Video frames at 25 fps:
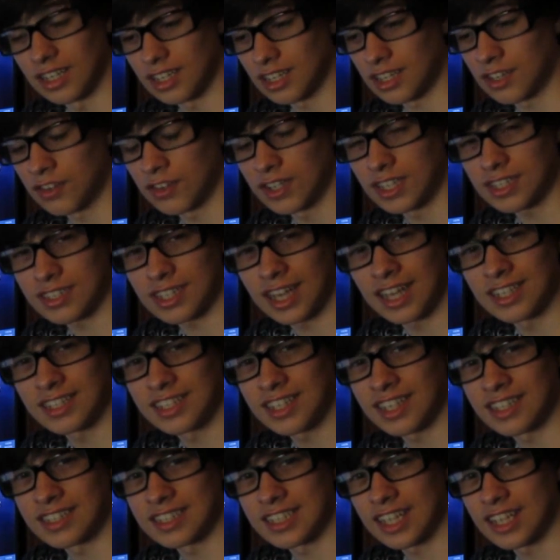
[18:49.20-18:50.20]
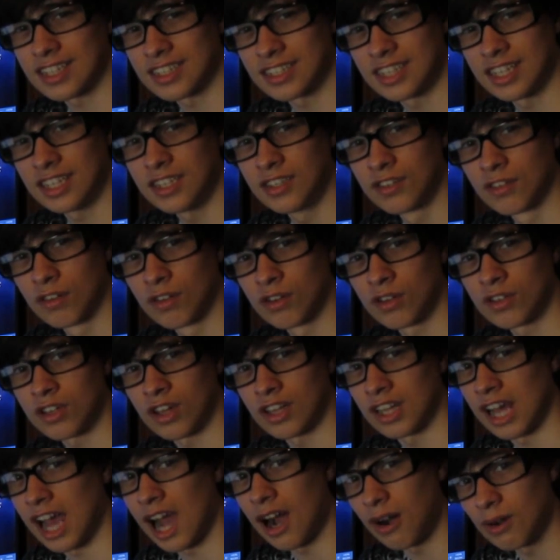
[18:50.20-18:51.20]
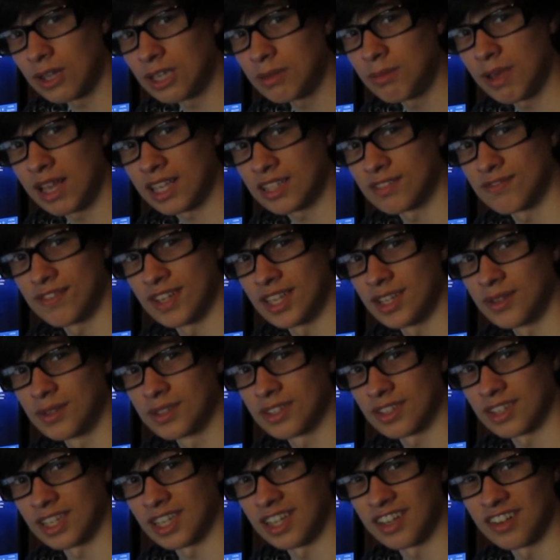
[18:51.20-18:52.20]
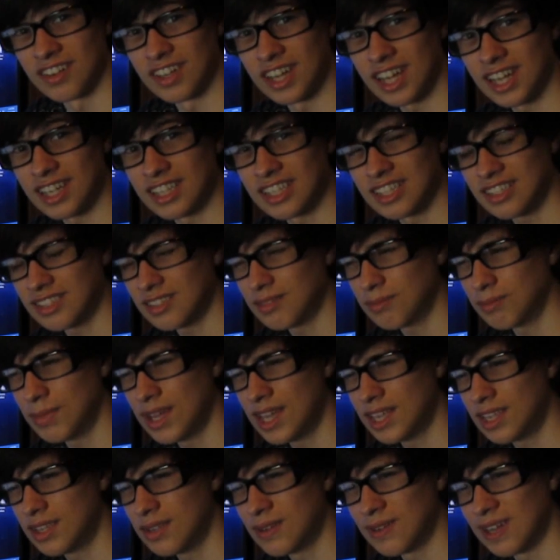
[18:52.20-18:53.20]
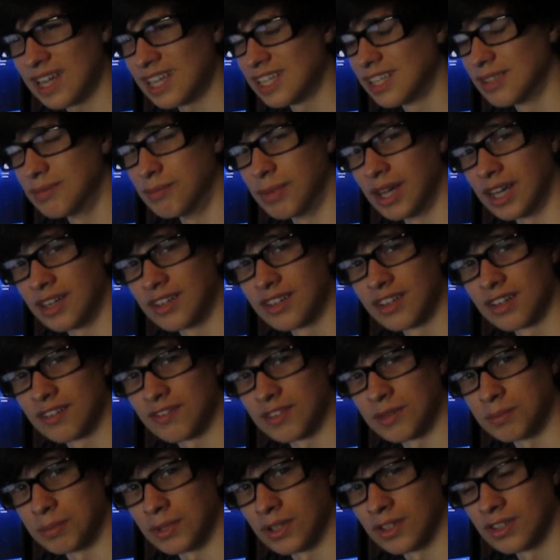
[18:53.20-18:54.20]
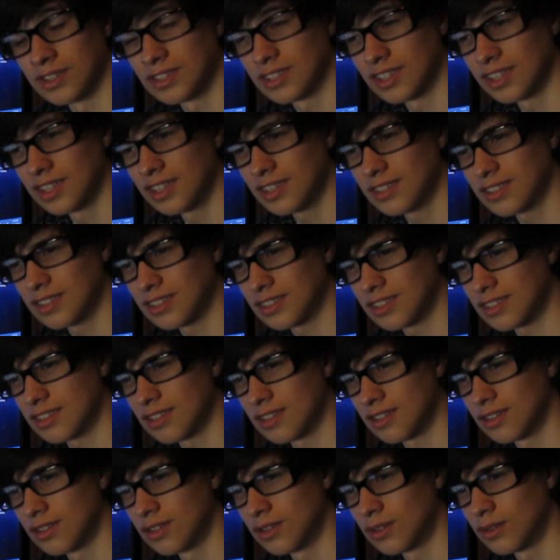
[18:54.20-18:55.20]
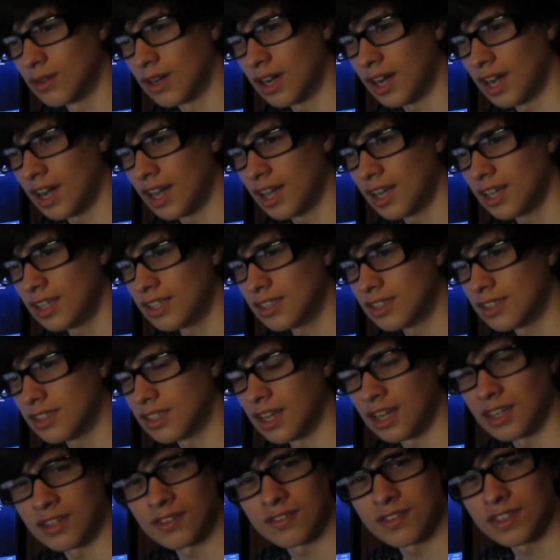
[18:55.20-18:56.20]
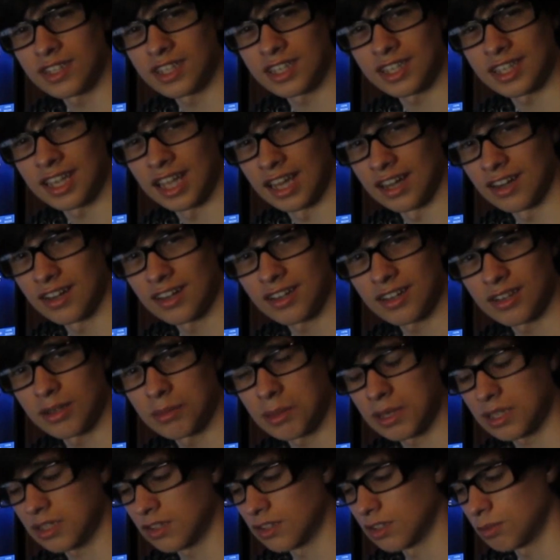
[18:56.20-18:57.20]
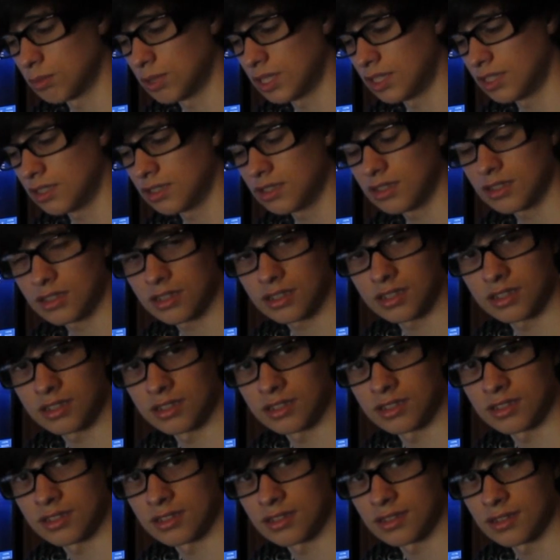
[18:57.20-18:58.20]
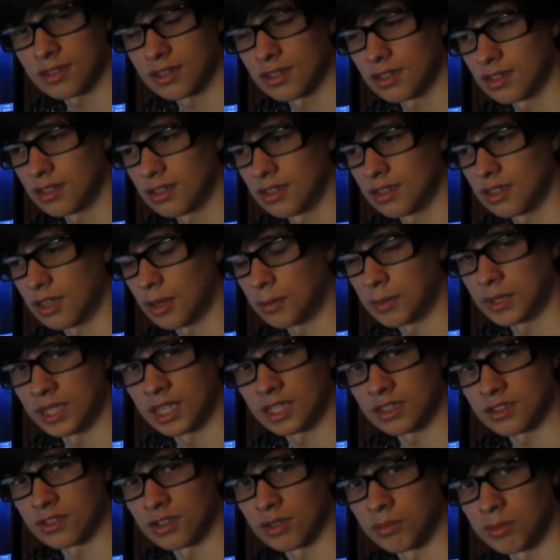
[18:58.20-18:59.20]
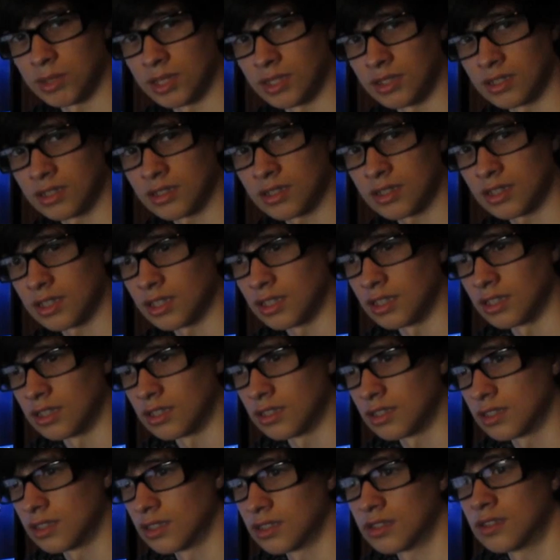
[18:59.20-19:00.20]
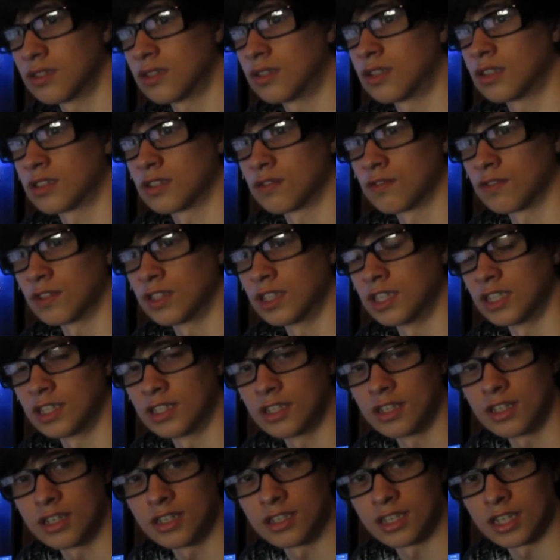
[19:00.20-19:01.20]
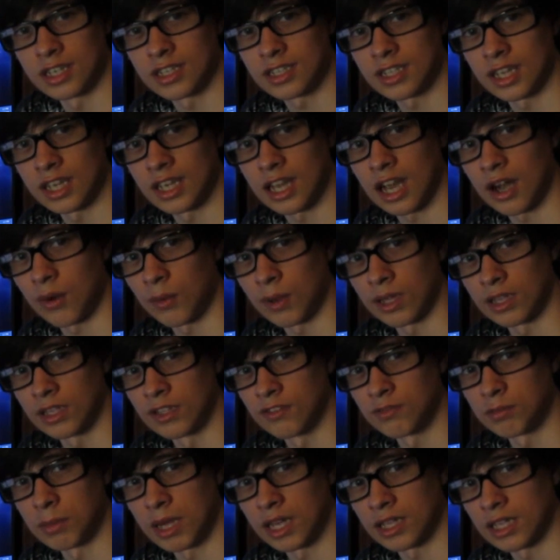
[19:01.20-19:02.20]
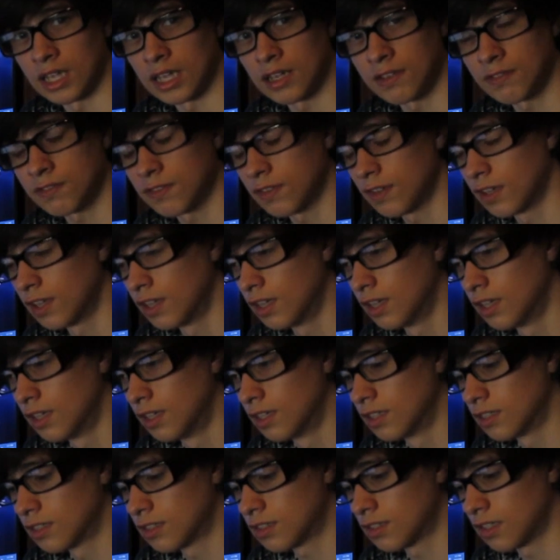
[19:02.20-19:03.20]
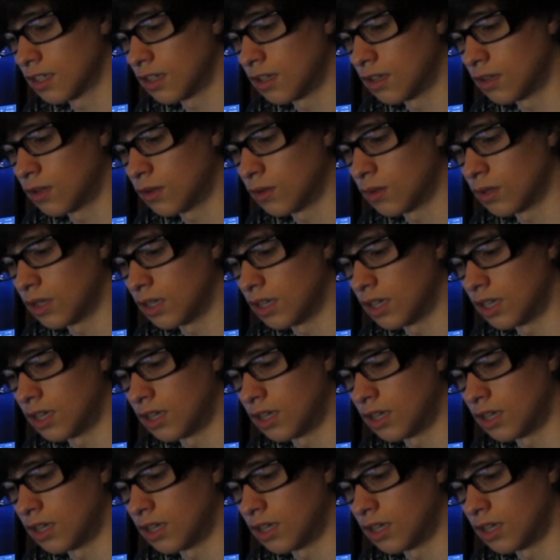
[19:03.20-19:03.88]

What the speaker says: criticizing a 16-year-old on how he makes videos on the internet doesn't make you any better of a person. So I don't really care about your opinion, because, I mean, that's your opinion, and it doesn't really dictate how I live my life. So,